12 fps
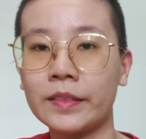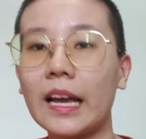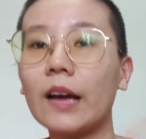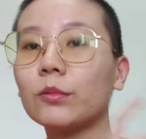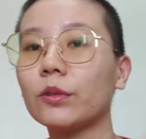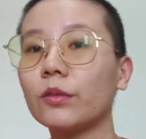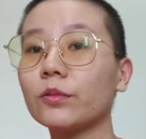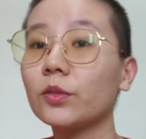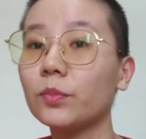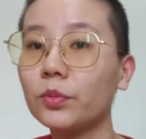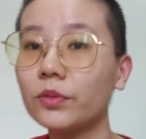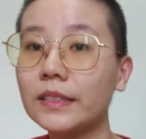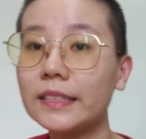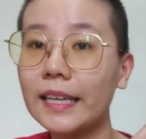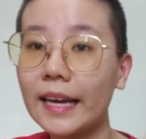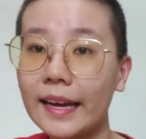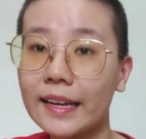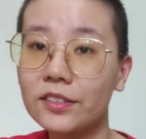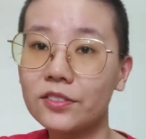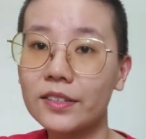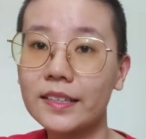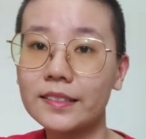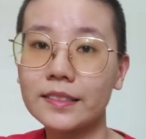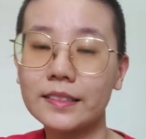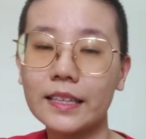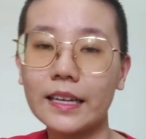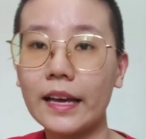I will also put the address